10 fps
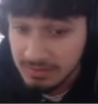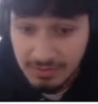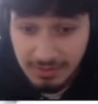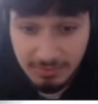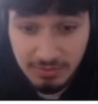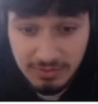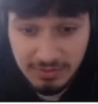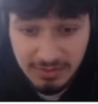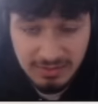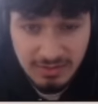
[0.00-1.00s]
I'm
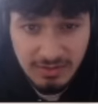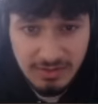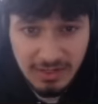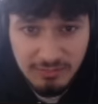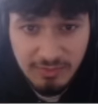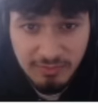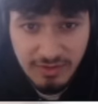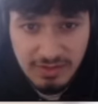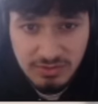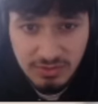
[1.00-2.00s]
good. Is it okay if my
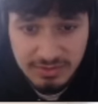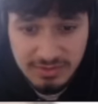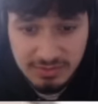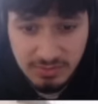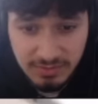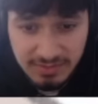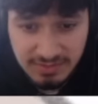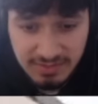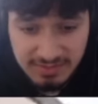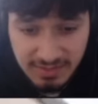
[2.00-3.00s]
friend joins as well? He's
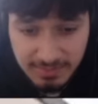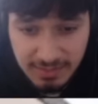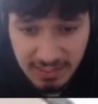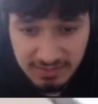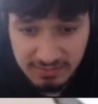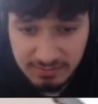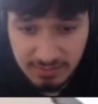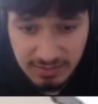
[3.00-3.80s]
in the same class as me.